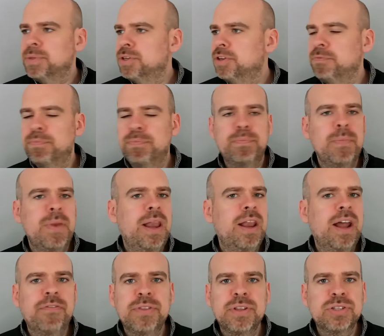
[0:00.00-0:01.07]
You
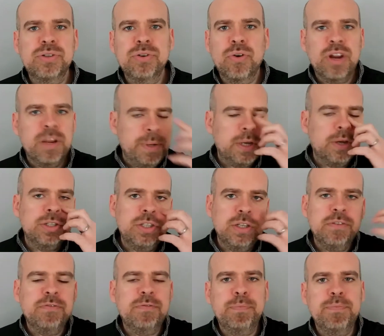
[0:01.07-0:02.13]
love the story because
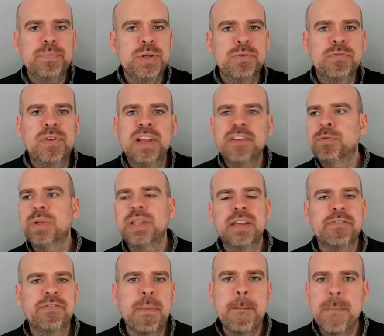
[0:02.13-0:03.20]
you've lived with
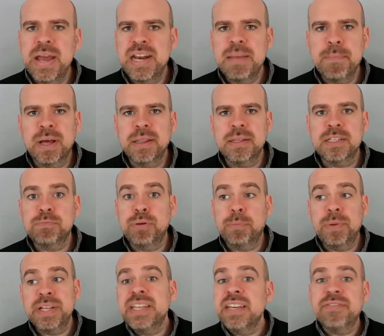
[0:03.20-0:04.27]
it for many months,
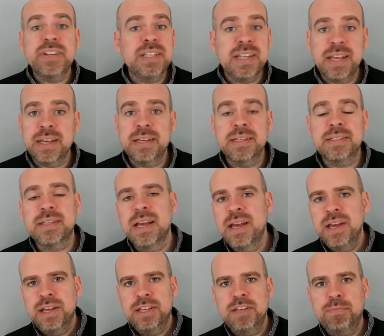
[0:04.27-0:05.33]
probably even years.
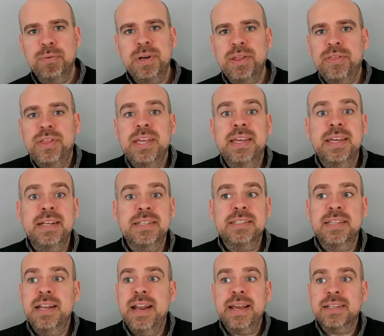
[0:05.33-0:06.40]
You probably think it's
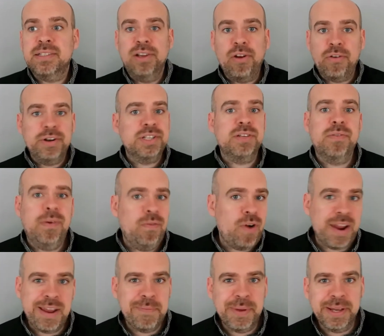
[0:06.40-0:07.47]
the next Lawrence of
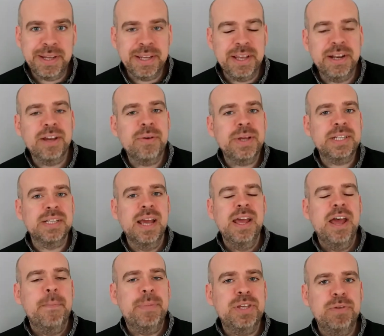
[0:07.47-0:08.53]
Arabia, you know,
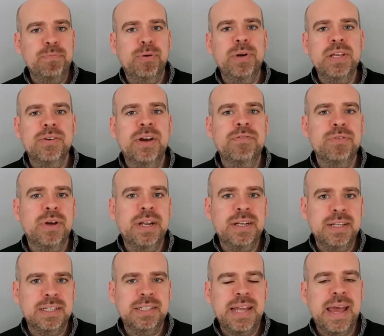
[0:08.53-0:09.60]
but you probably have to
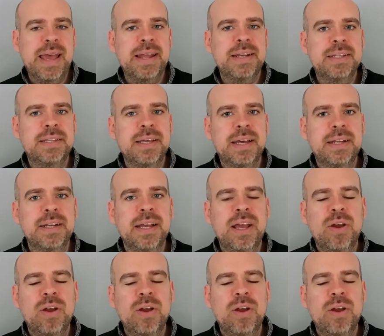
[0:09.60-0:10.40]
understand that